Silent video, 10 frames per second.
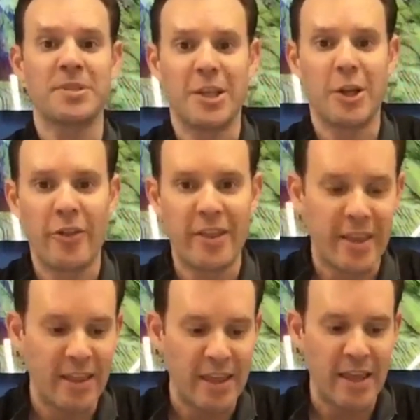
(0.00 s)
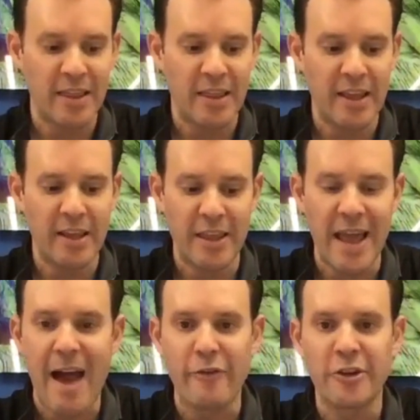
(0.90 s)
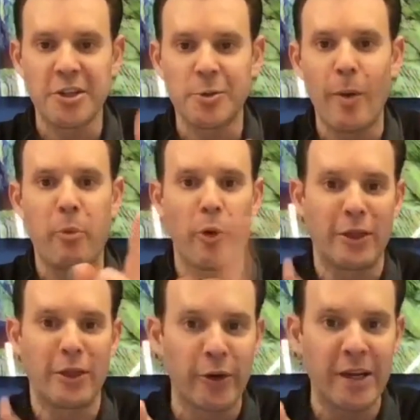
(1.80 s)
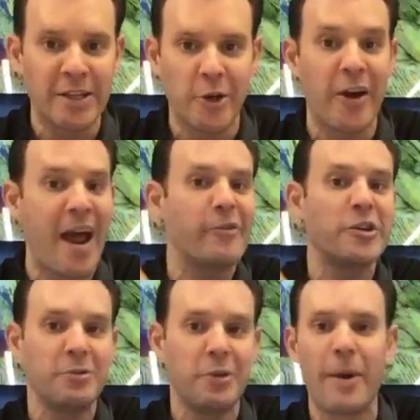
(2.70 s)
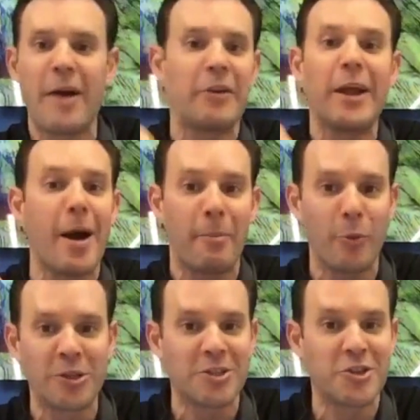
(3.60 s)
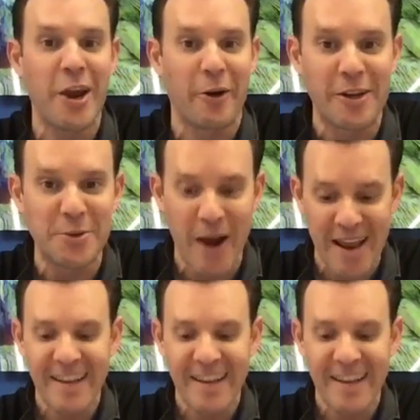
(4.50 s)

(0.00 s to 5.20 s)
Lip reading: The average is 1.3. So you're rounding up, which is generous, right?